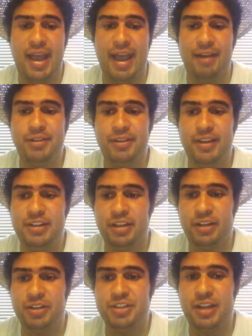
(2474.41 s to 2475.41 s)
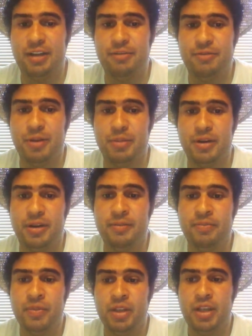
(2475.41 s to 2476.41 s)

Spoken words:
after they took her son from her.